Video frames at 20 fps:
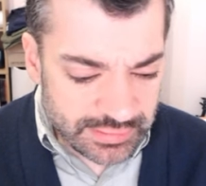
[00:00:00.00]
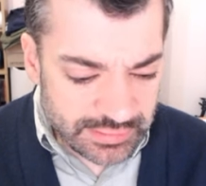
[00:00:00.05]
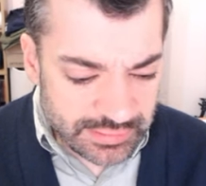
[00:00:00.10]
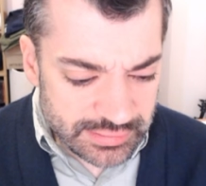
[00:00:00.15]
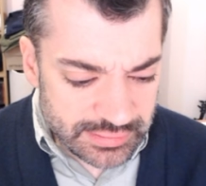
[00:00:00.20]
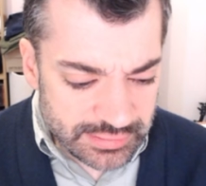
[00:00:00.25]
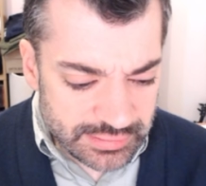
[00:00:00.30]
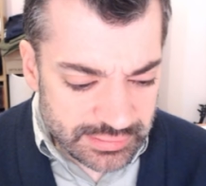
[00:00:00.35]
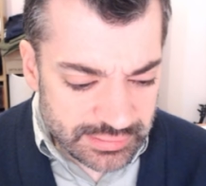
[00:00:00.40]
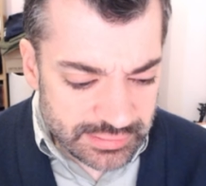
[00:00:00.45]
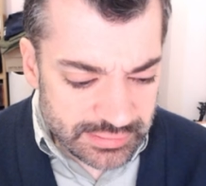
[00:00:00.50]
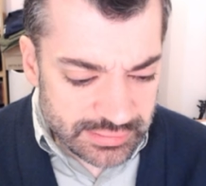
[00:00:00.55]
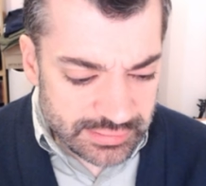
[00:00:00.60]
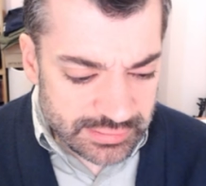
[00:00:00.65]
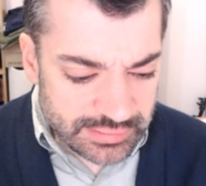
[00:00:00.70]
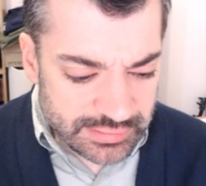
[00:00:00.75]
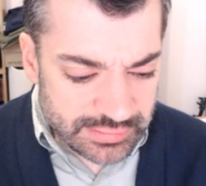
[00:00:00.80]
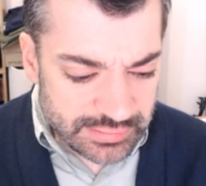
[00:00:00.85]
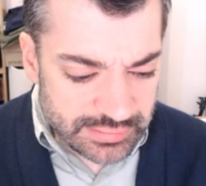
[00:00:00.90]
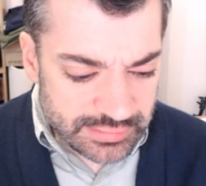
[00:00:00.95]

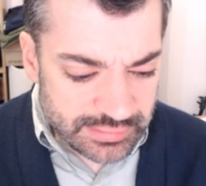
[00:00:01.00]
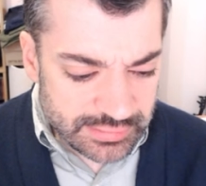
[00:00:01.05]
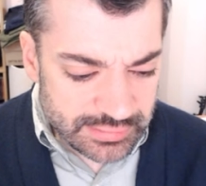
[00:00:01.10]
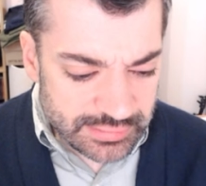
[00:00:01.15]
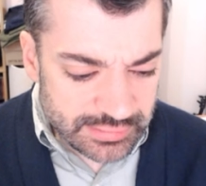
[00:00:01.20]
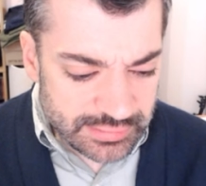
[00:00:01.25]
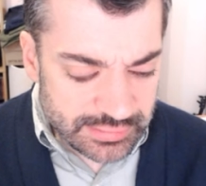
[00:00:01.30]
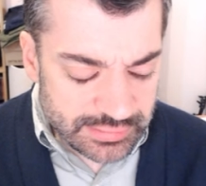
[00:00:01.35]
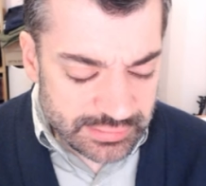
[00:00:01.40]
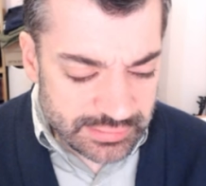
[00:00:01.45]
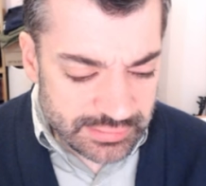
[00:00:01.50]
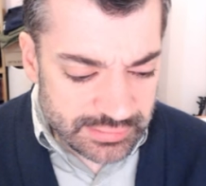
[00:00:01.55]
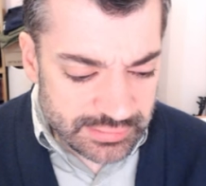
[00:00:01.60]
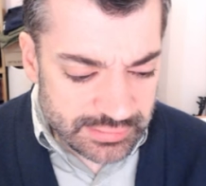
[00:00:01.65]
Nobody speaks.